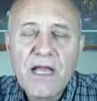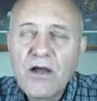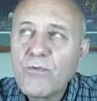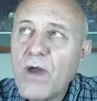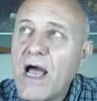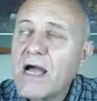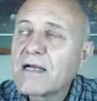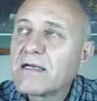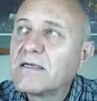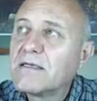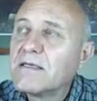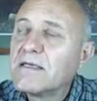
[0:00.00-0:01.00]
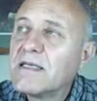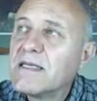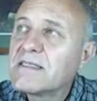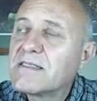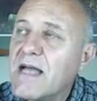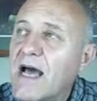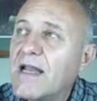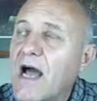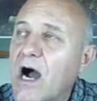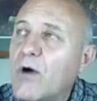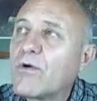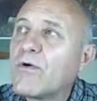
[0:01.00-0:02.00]
Their rock is
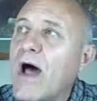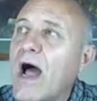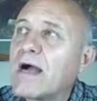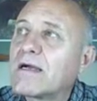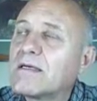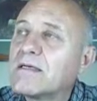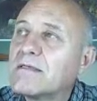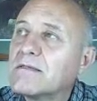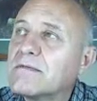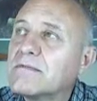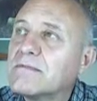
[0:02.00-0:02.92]
not our rock.